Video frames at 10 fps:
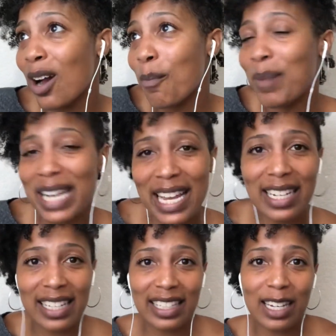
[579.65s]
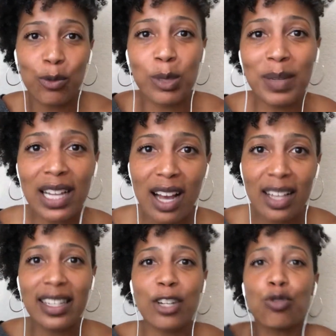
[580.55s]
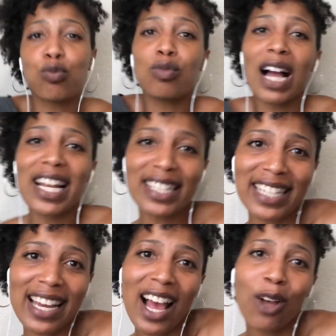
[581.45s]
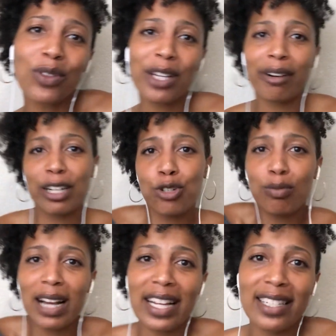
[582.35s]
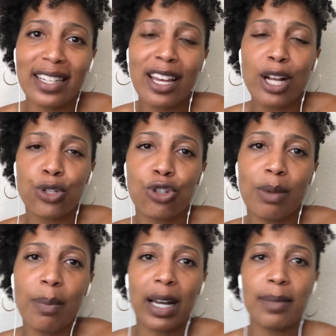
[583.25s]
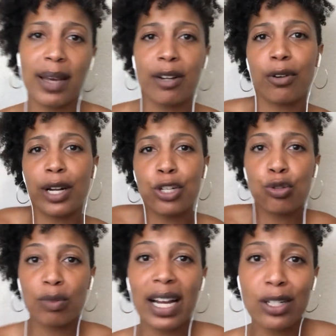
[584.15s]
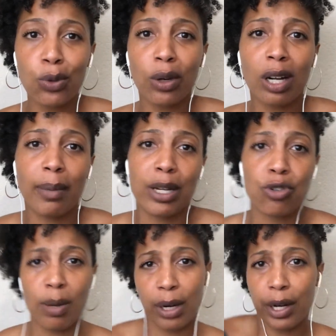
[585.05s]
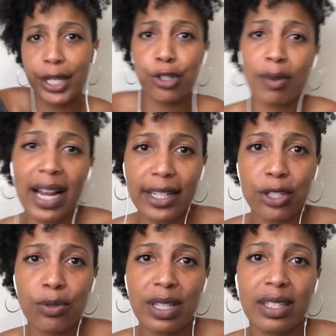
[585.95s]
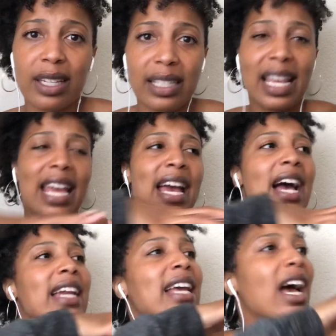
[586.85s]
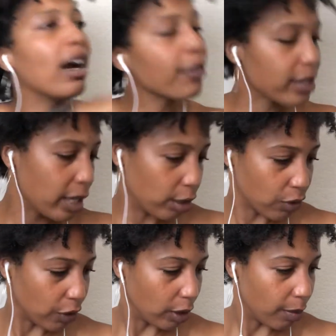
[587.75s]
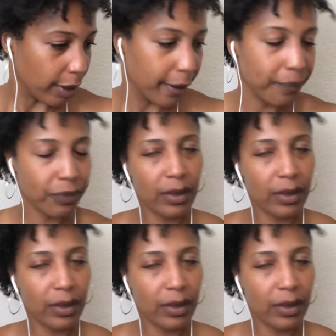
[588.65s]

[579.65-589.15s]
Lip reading: bananas. And it was because I tried to get healthy, or I tried to treat my body better, or I tried to work on my trauma, or I tried to do these things and everything else fell apart.